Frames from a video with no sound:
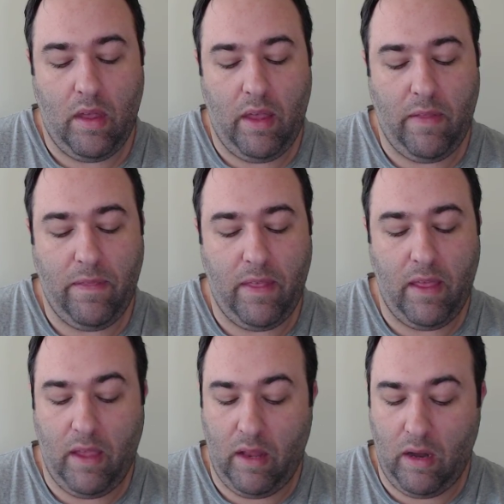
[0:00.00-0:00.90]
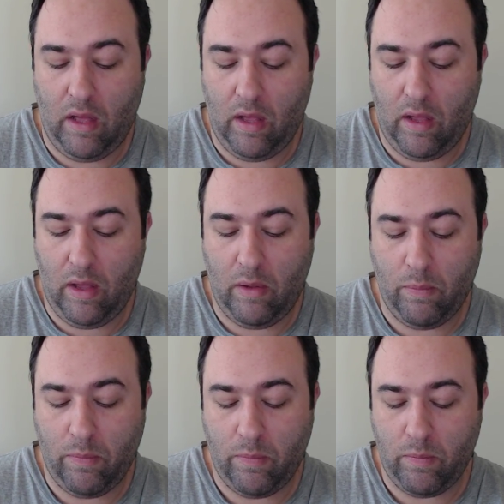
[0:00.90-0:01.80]
and then uh,
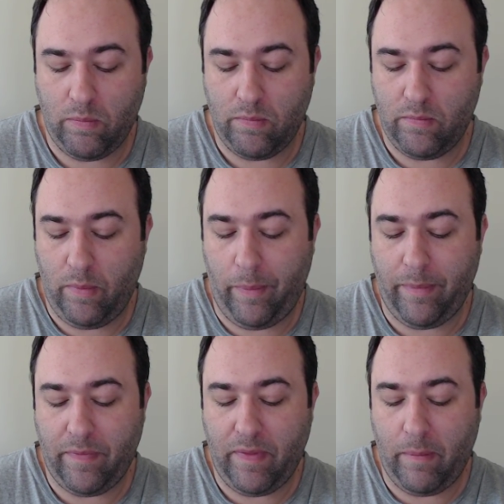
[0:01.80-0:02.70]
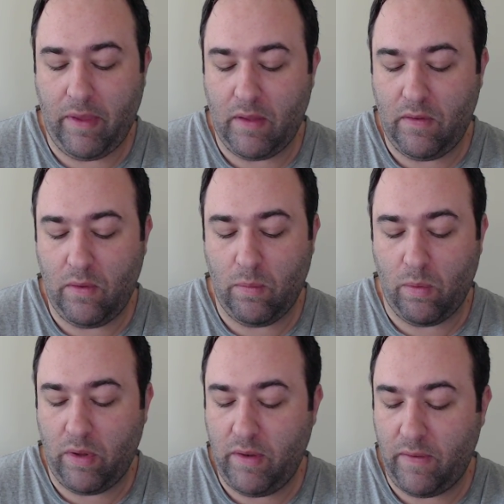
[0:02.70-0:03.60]
well, then we cut to
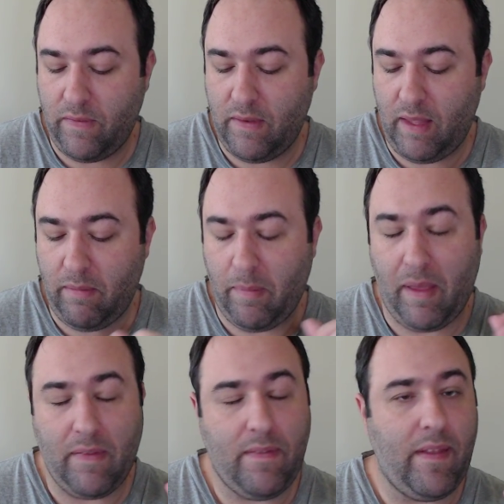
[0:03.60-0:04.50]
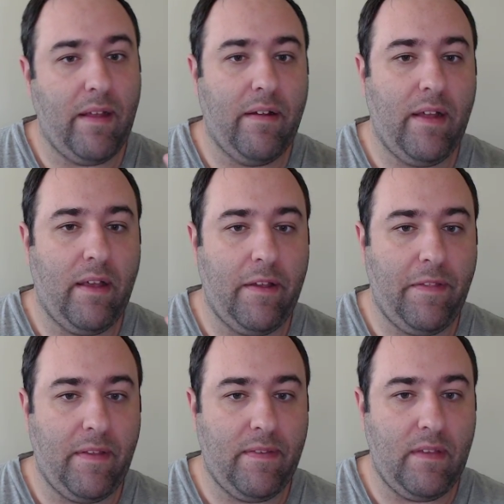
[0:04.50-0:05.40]
Roy tells the team about Sarah, how he
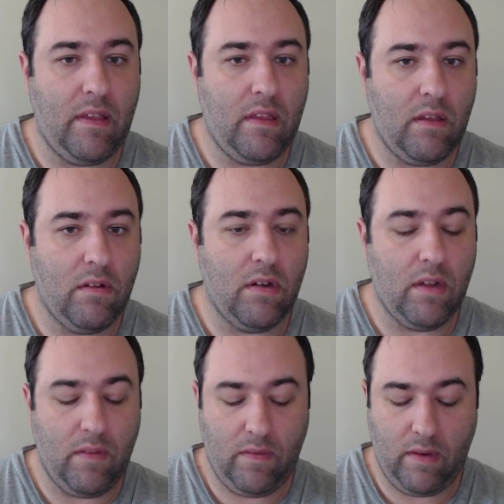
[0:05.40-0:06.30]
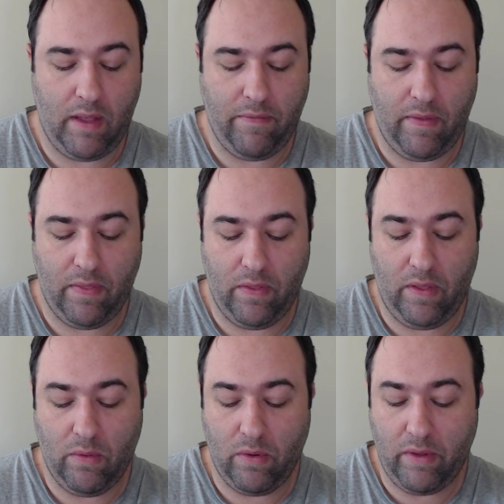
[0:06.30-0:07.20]
thinks he killed her and stuff, and
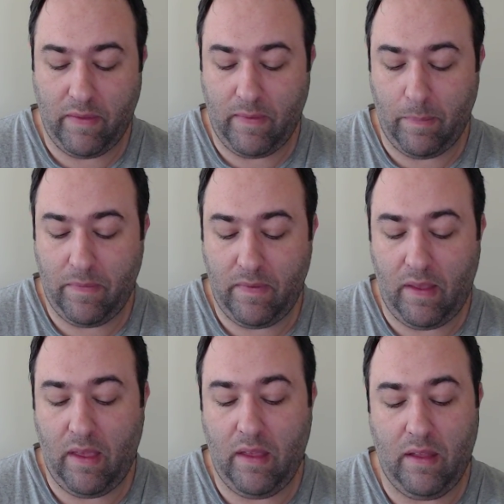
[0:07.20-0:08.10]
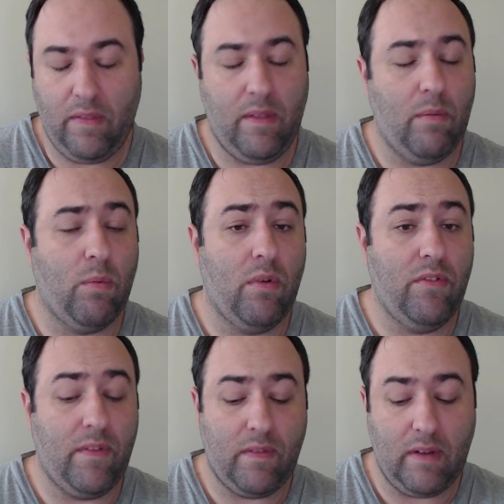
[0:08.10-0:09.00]
then Laurel gets upset, and then Roy
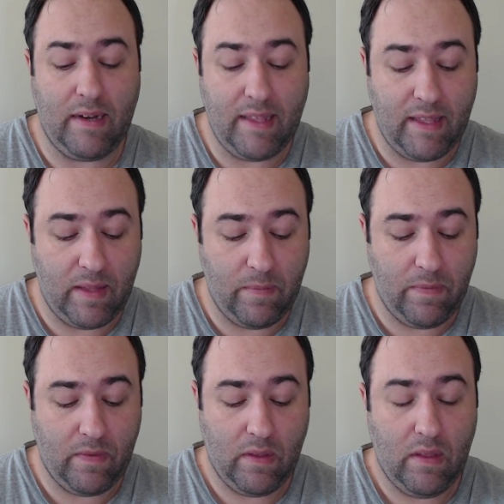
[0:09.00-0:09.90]
just leaves.